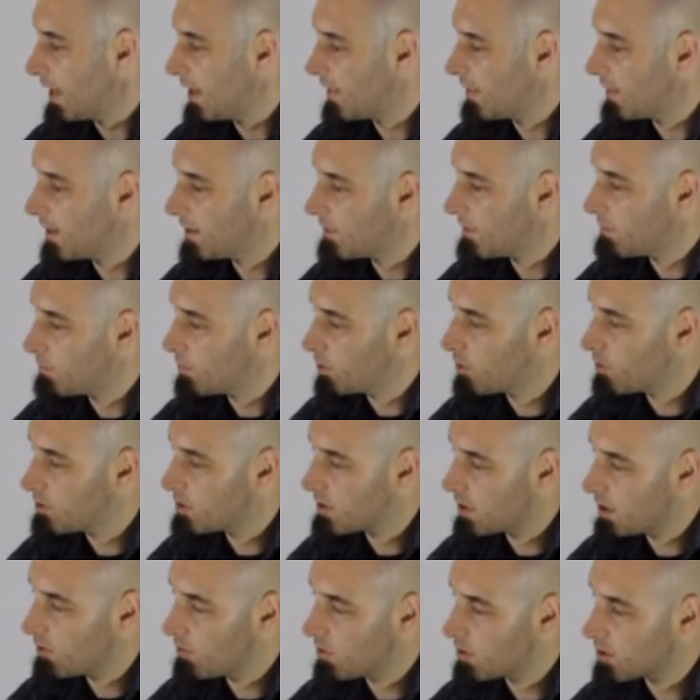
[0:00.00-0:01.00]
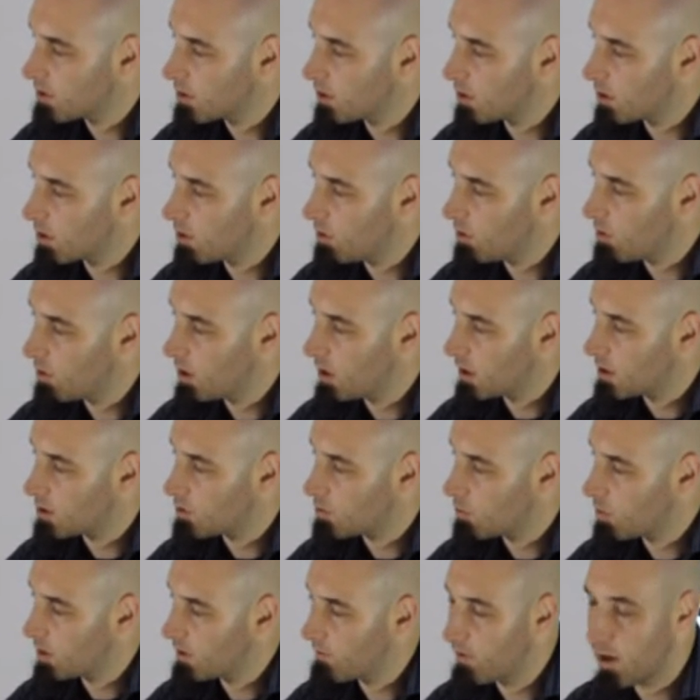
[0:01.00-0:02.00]
And then motor 0 is going to go at
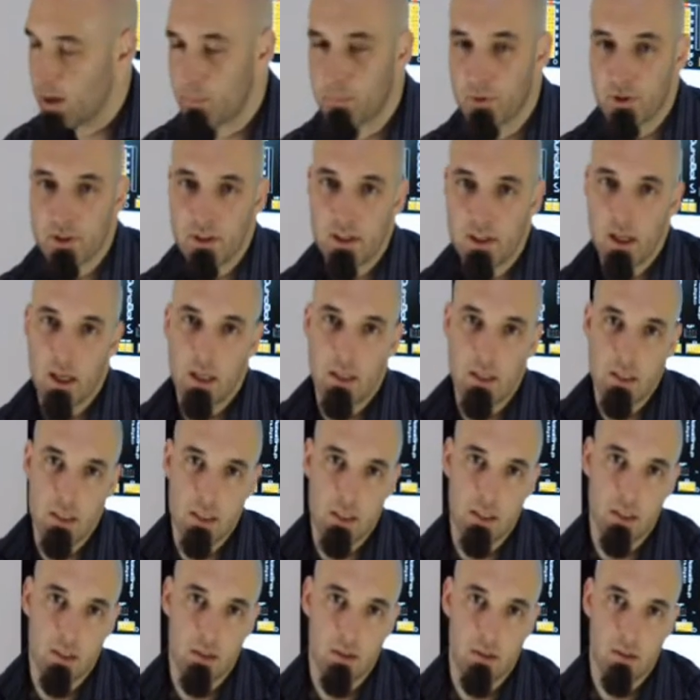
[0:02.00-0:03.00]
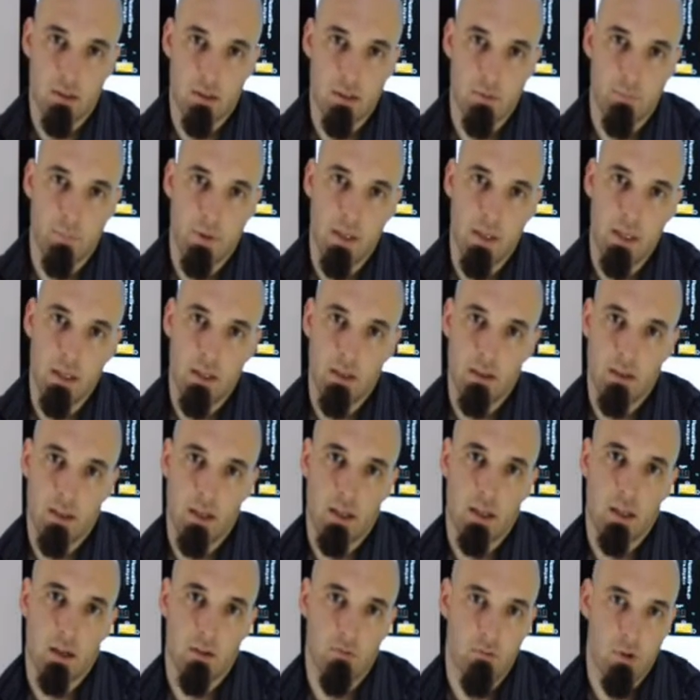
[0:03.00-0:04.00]
25% the speed
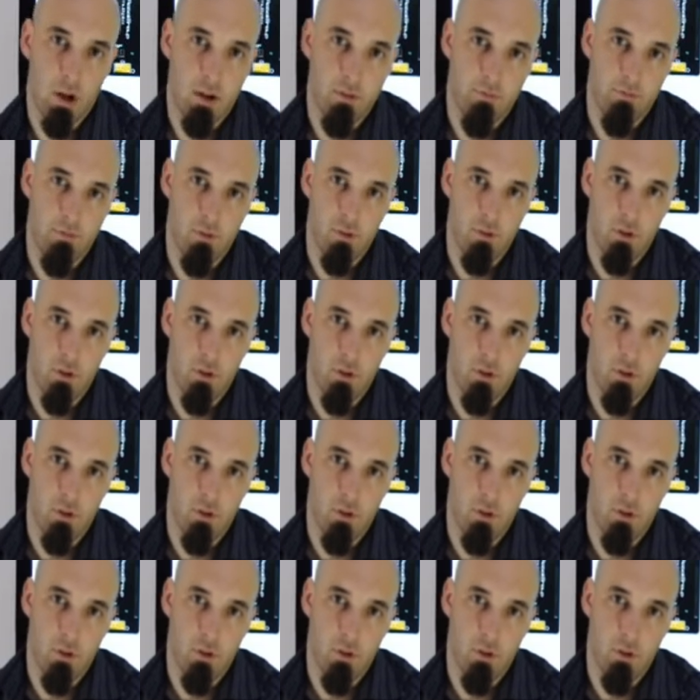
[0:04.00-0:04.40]
that it can run